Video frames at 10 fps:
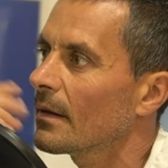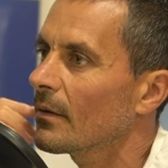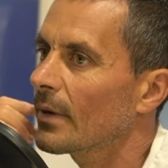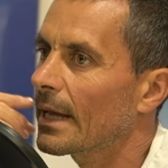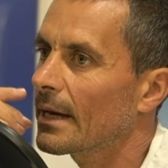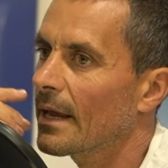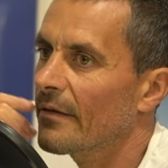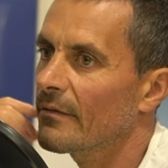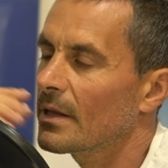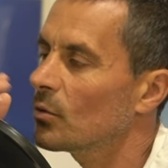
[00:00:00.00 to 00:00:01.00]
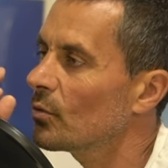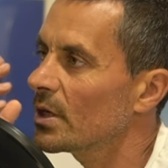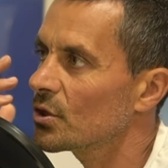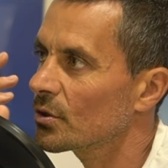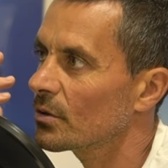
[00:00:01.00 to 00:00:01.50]
We can have
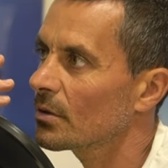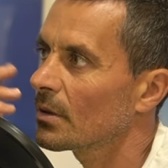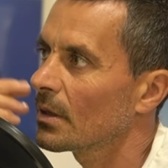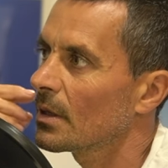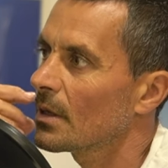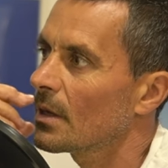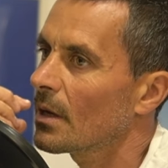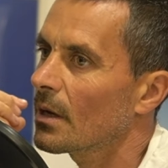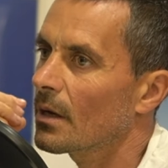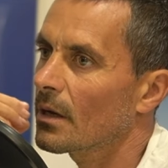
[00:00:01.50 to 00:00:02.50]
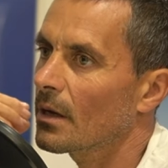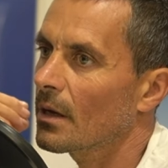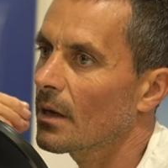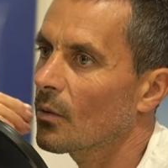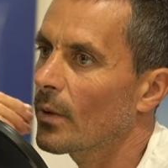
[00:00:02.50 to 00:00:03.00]
intuition.
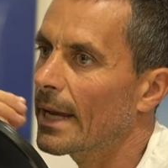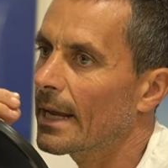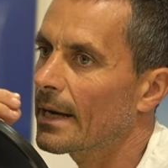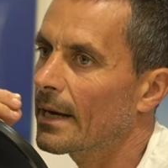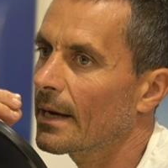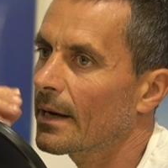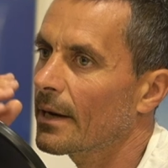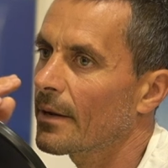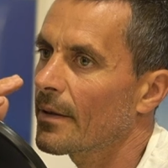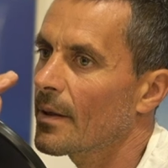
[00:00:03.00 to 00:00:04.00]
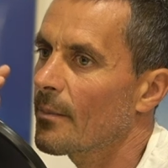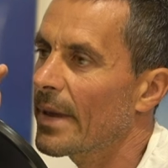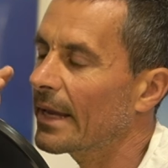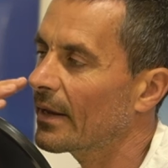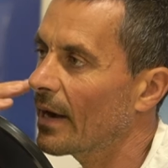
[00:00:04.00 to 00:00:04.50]
Uh, we can
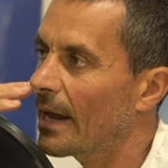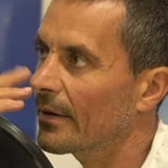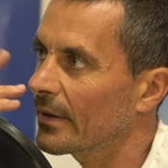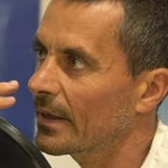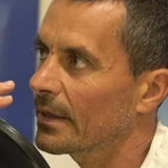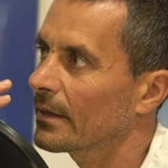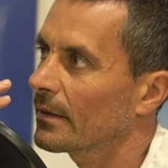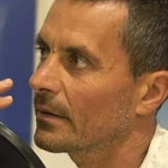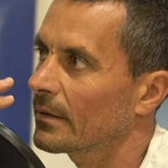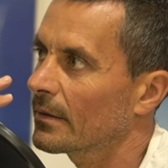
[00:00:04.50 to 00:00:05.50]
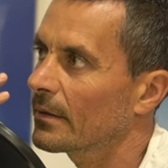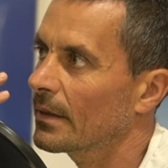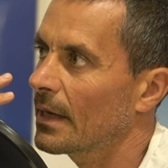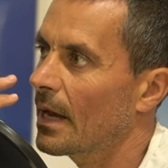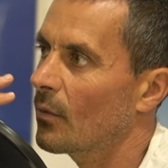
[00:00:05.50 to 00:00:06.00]
make clarity
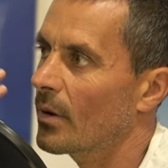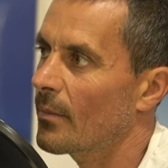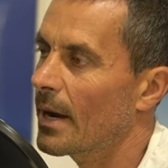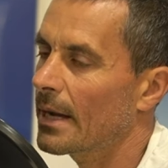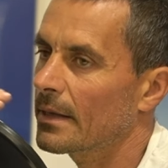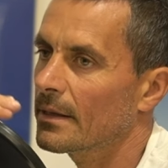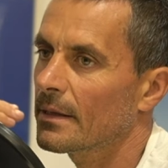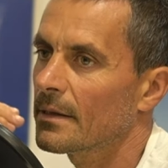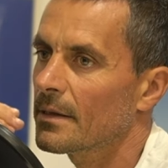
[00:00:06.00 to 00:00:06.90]
in our mind.